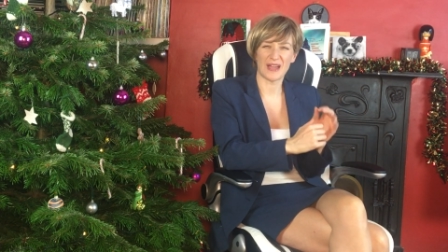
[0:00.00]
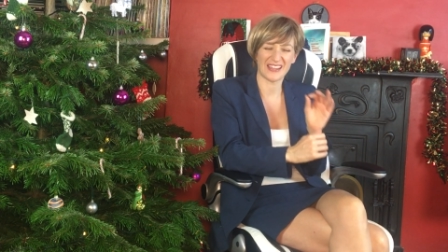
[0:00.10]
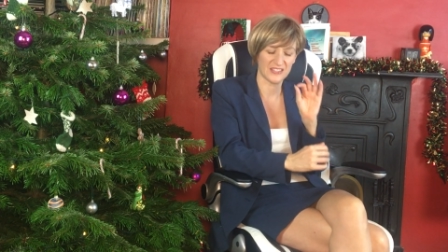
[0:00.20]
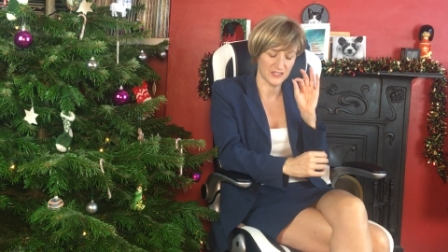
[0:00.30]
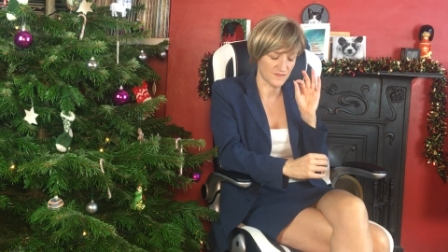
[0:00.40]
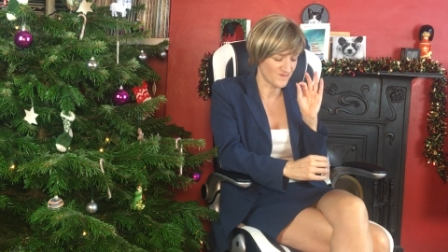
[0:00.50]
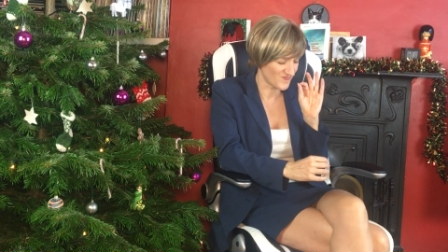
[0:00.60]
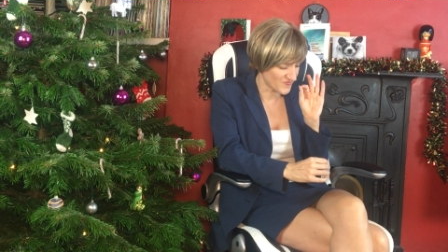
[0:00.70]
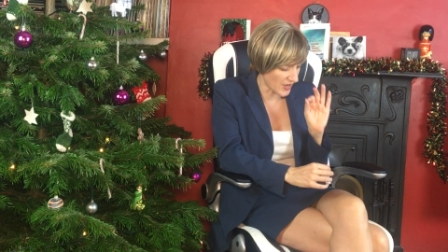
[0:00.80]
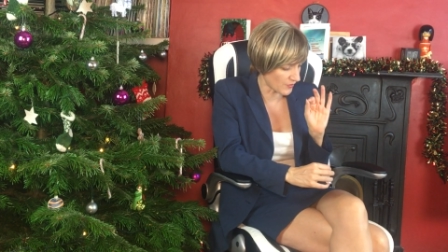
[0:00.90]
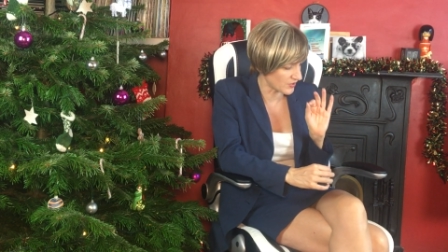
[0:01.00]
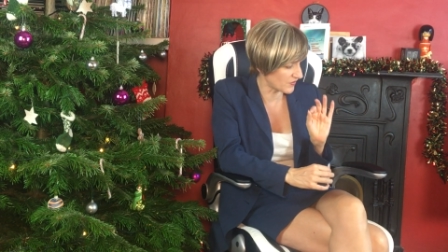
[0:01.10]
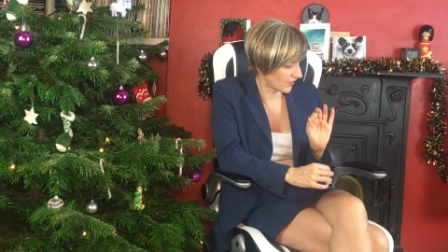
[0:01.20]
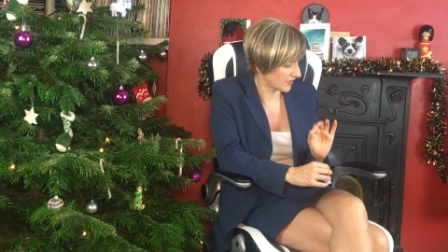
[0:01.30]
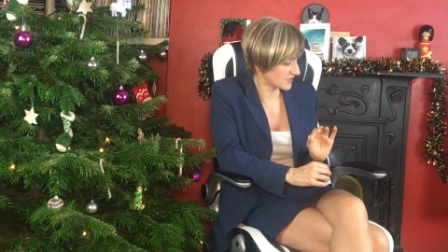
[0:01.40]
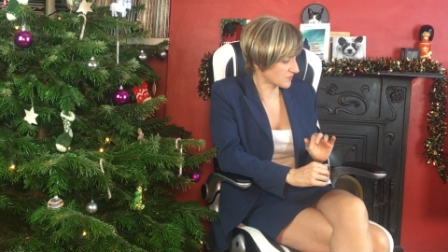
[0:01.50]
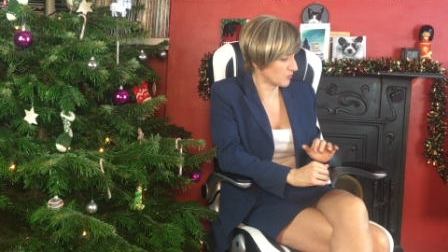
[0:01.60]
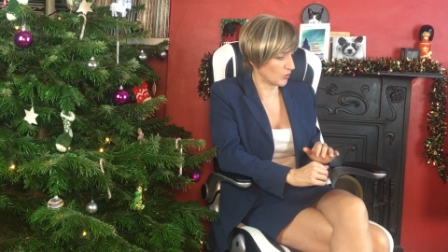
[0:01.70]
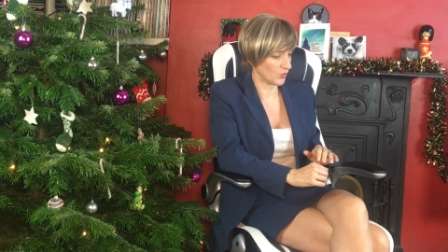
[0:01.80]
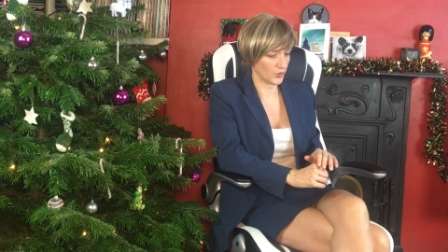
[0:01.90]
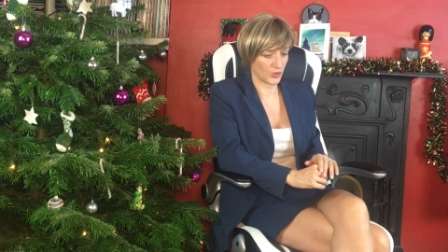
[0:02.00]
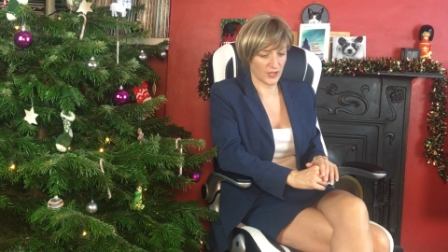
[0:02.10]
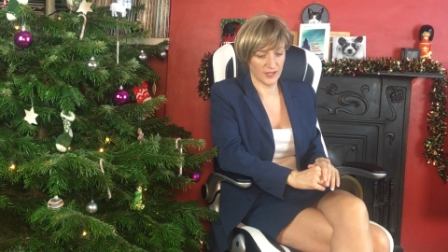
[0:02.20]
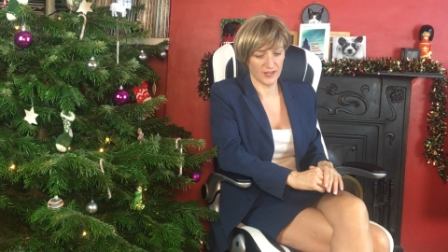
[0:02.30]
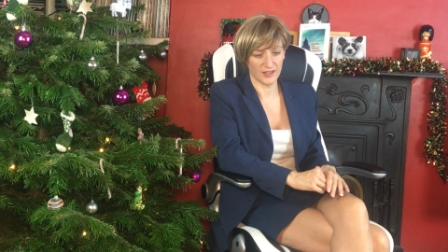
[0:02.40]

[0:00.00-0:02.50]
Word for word: package is very, very small.